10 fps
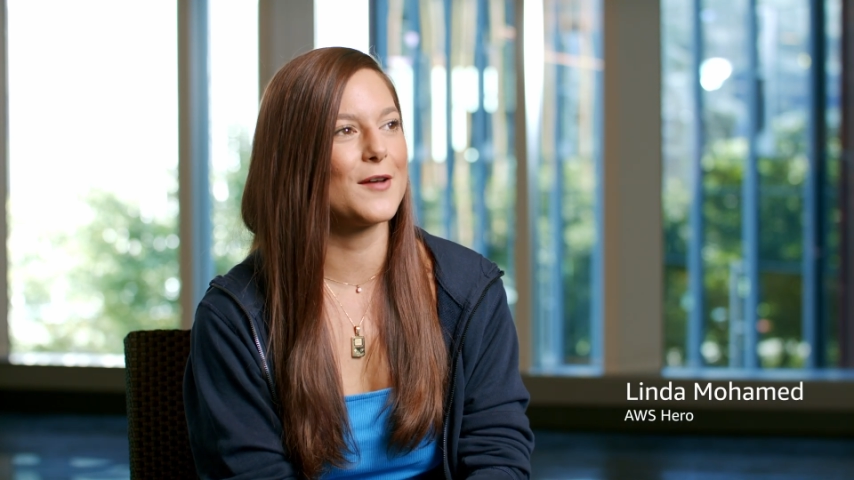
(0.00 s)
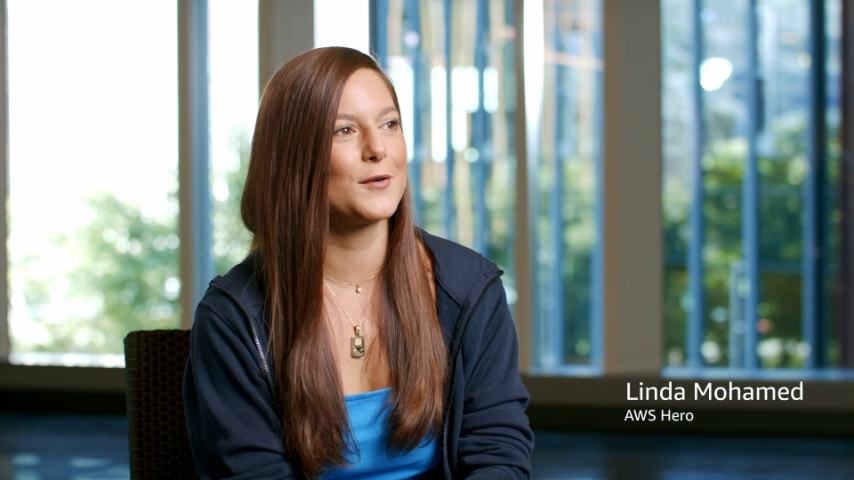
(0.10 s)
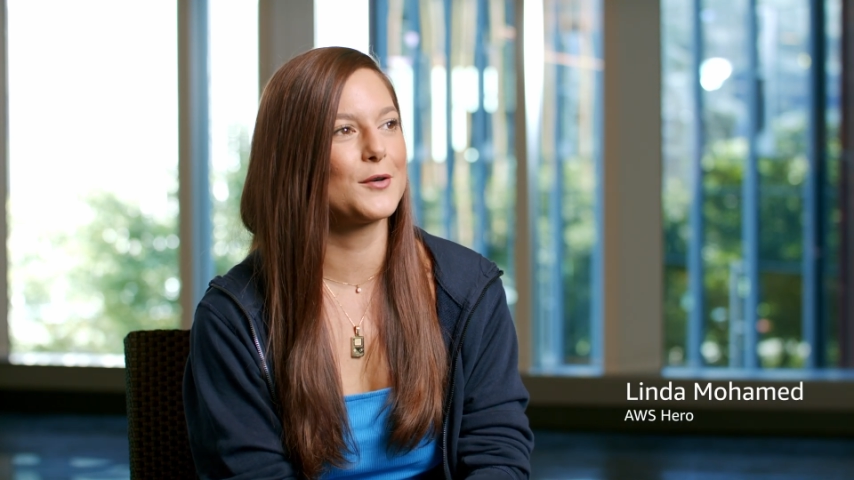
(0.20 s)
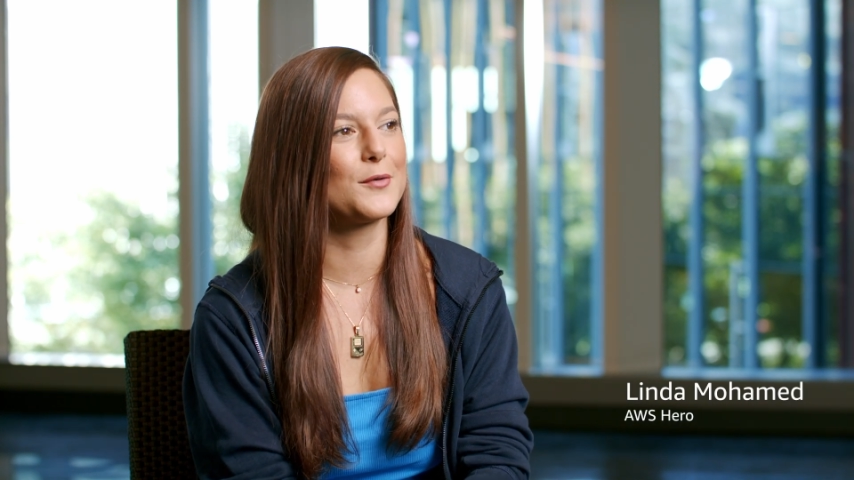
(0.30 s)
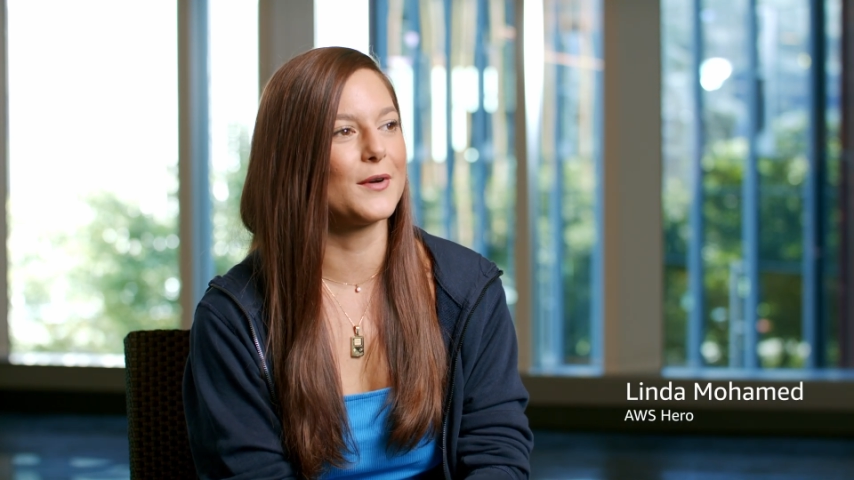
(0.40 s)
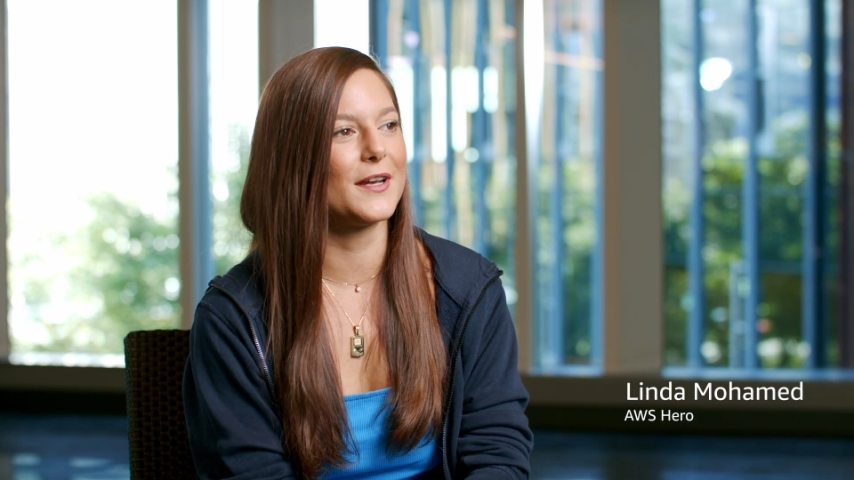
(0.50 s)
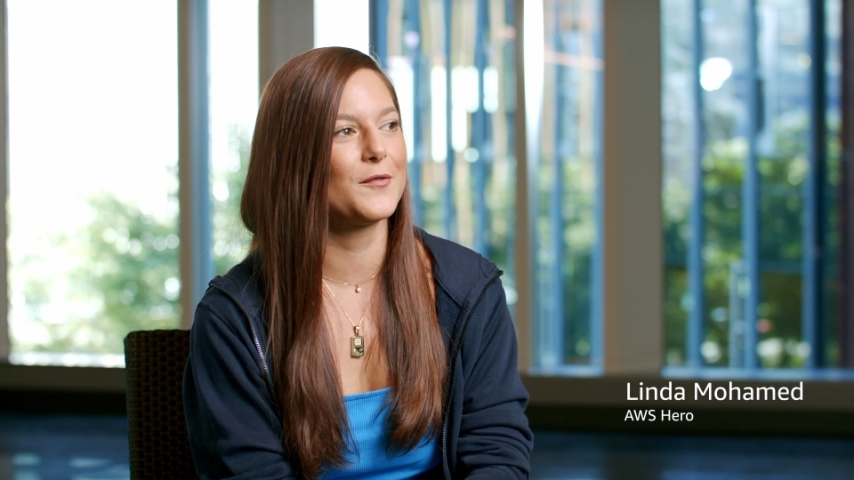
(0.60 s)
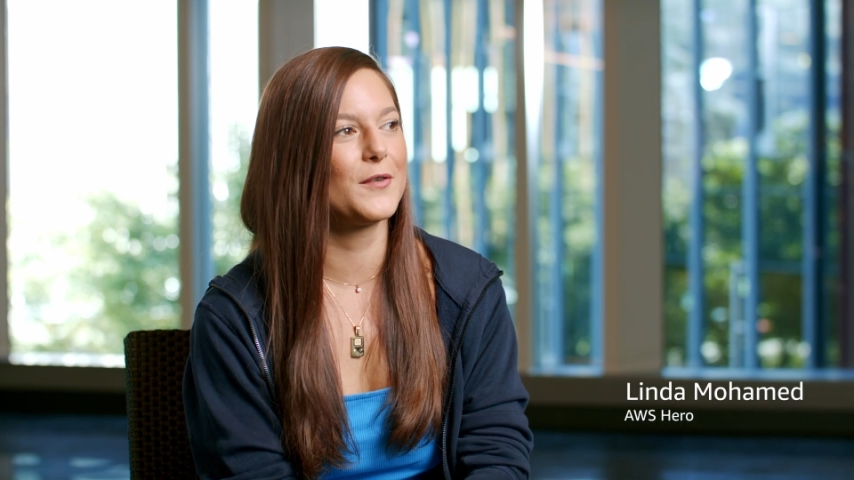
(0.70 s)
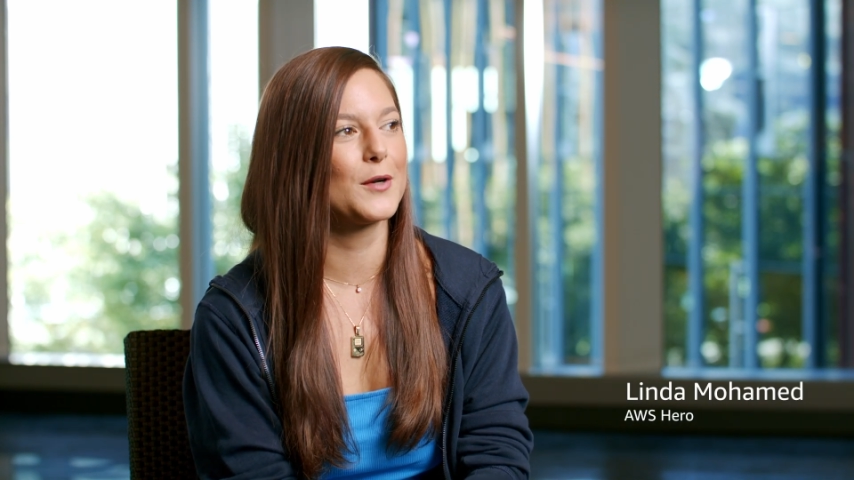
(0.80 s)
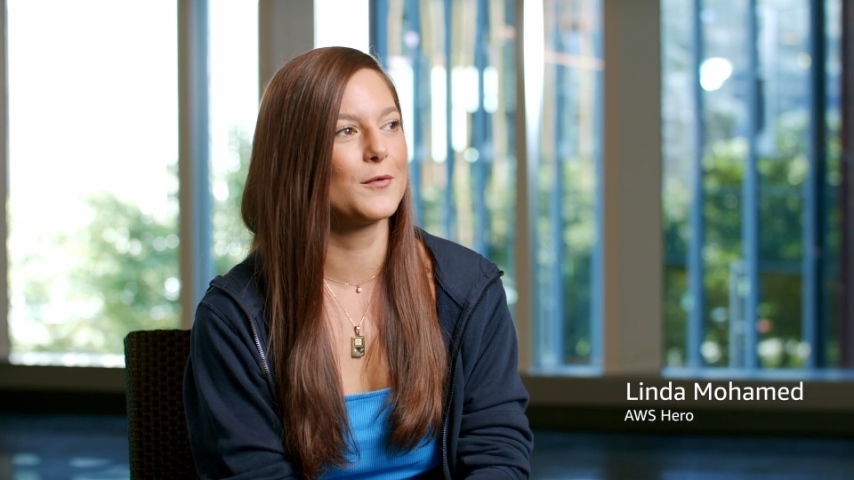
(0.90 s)
ever do
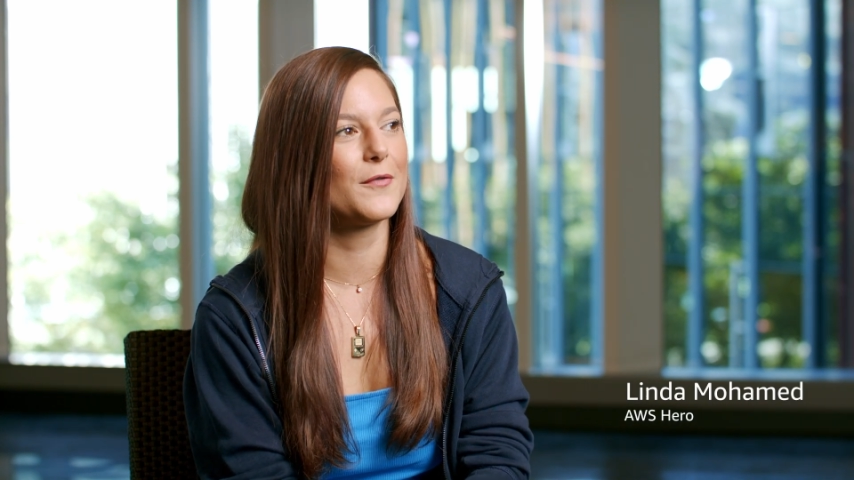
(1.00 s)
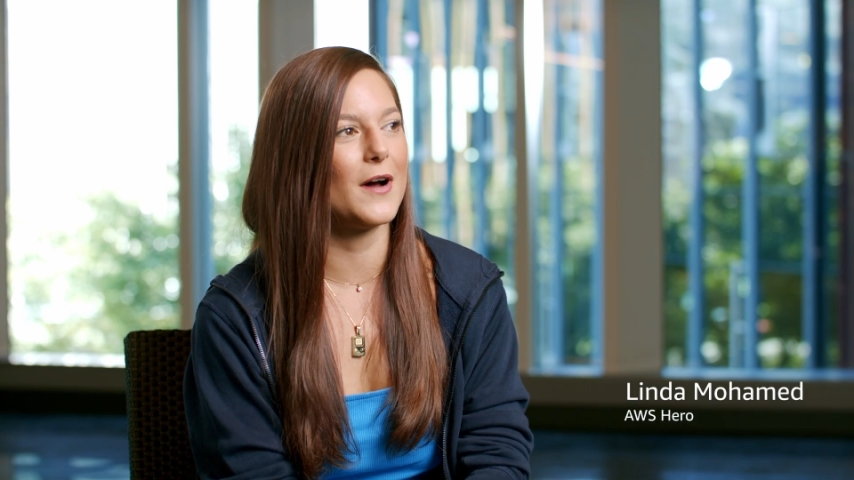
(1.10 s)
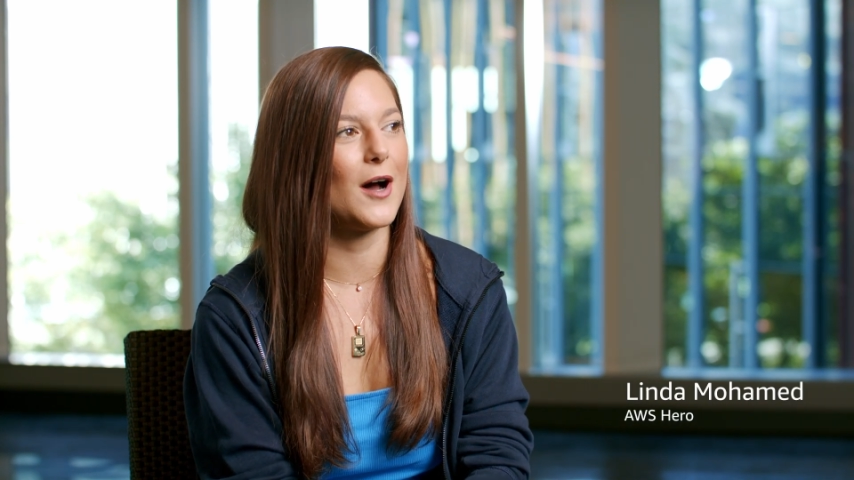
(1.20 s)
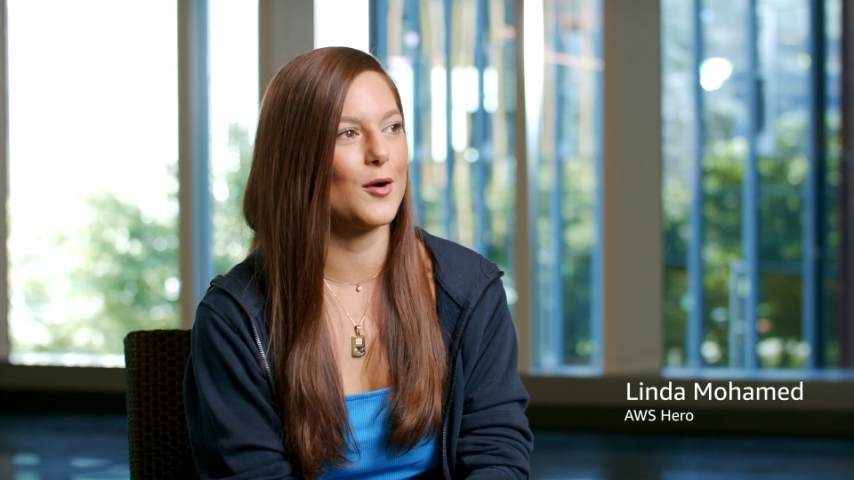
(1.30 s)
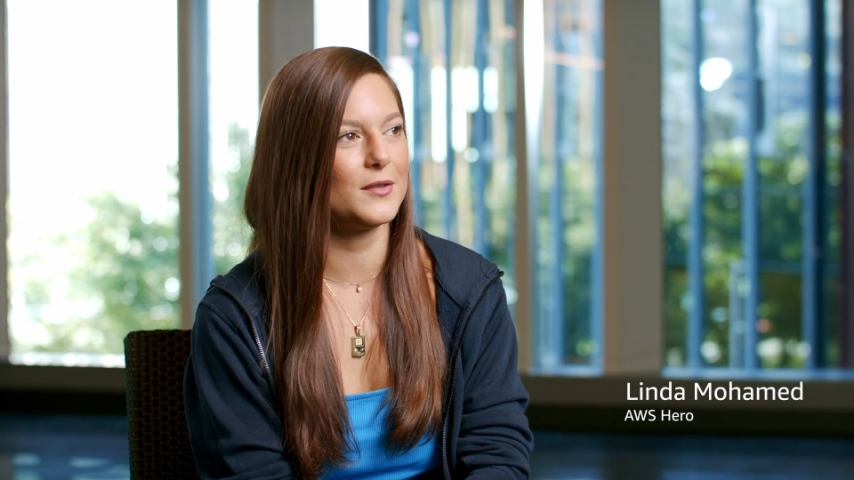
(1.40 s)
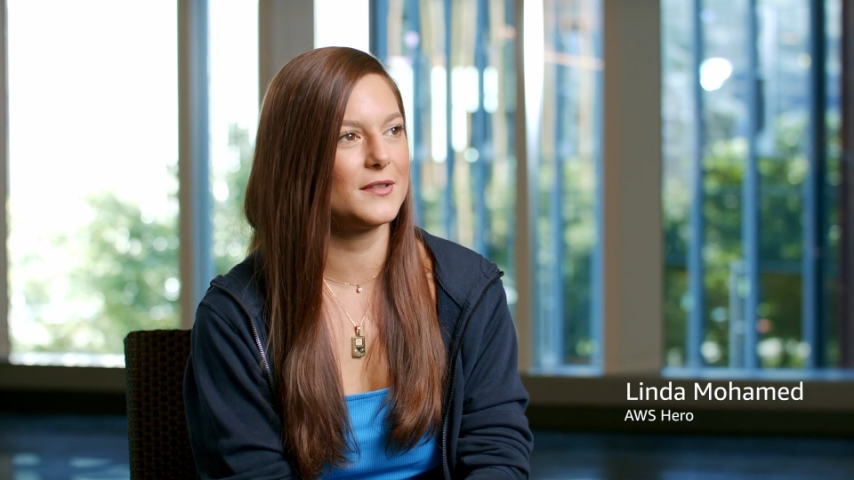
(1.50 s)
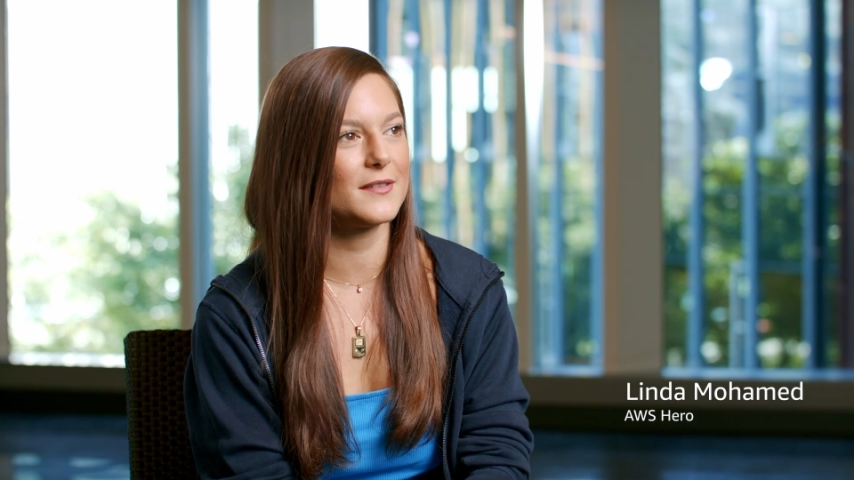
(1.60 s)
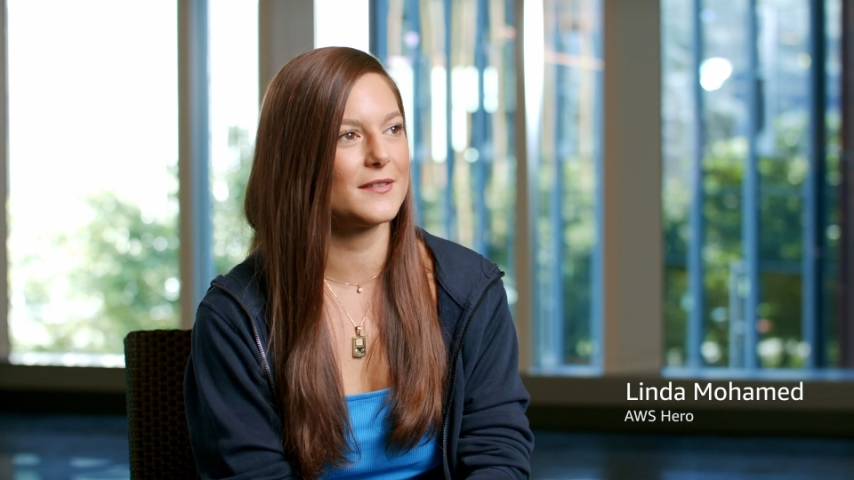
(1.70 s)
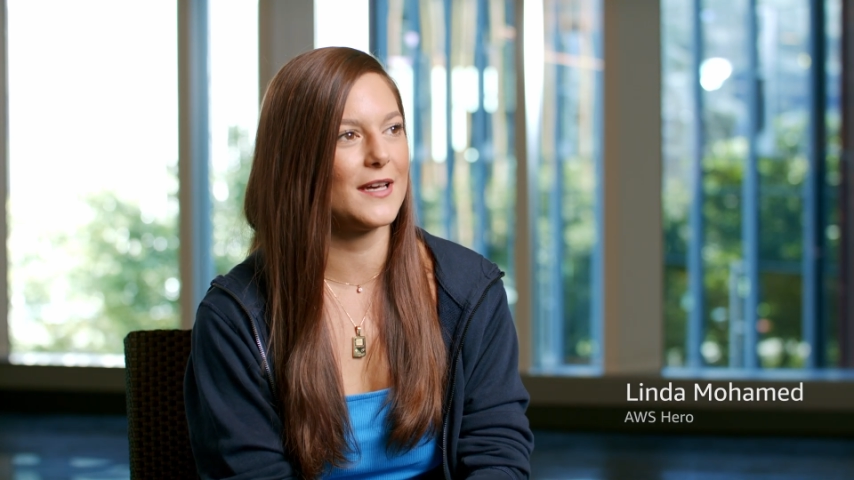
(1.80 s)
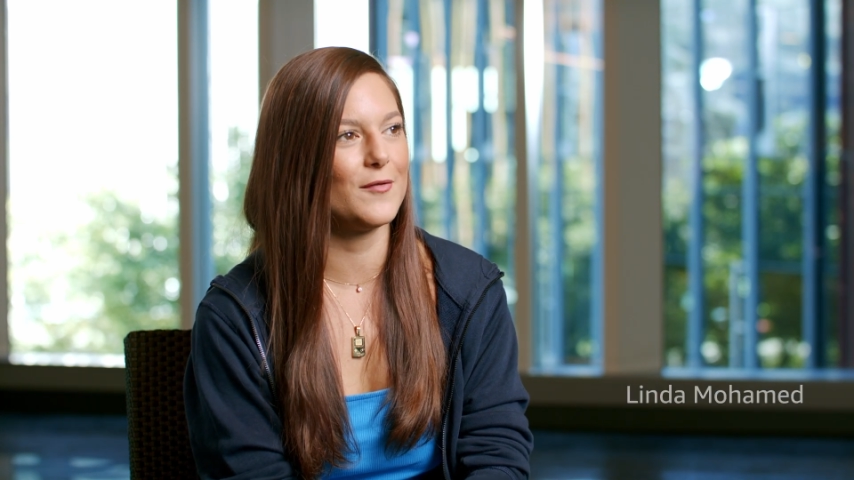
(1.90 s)
anything without
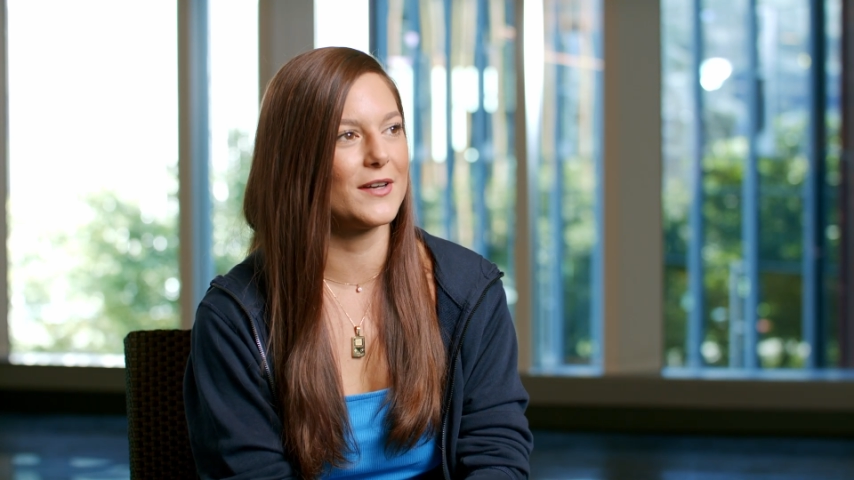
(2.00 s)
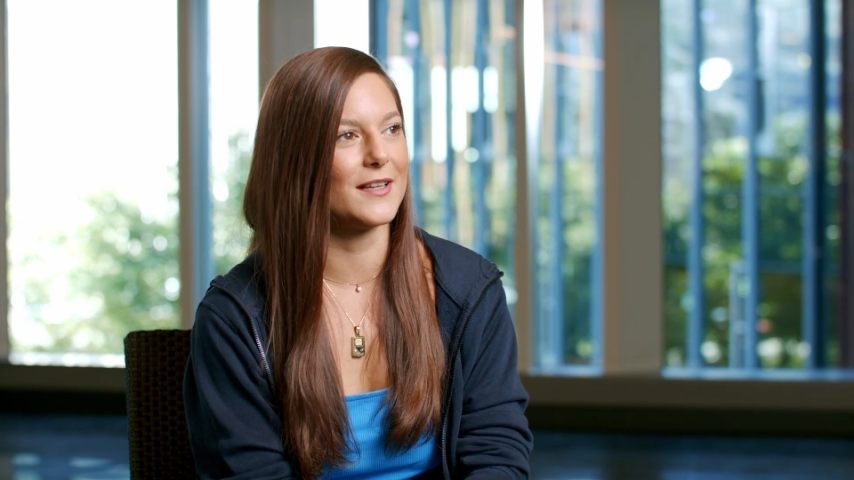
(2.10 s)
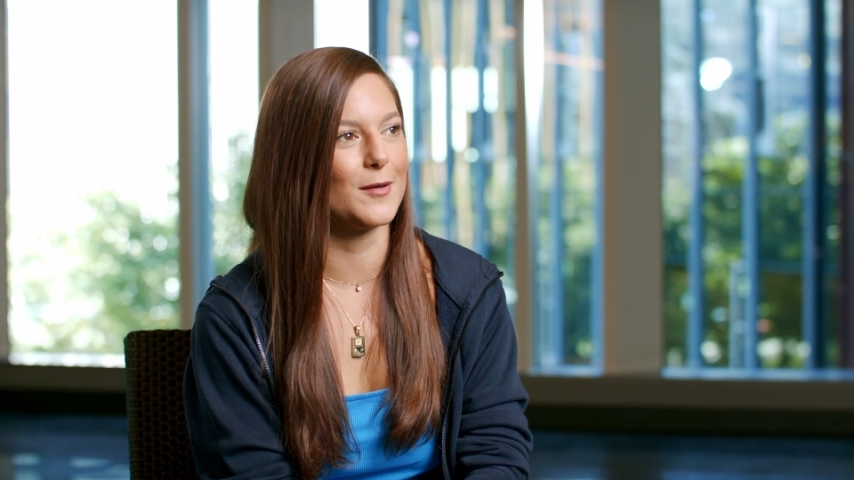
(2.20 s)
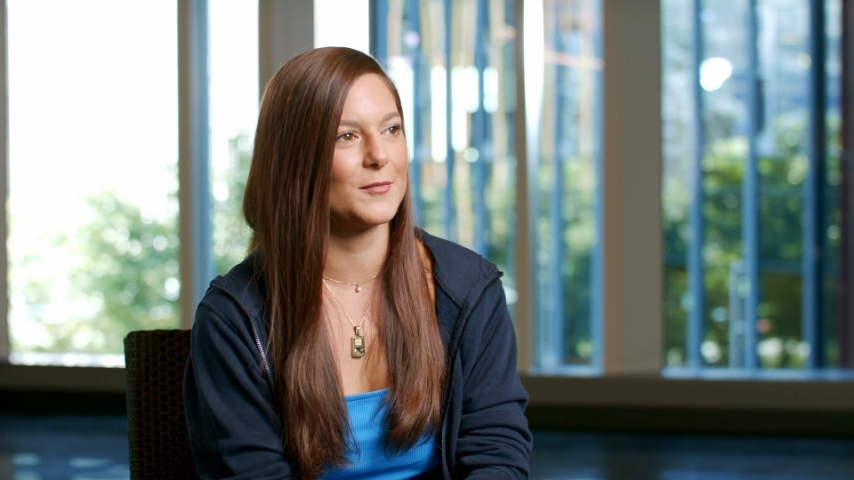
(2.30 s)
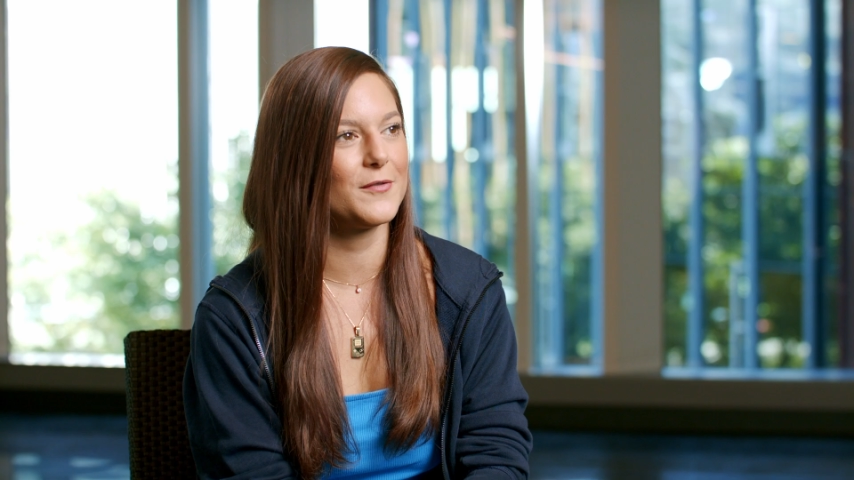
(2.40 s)
having a Lambda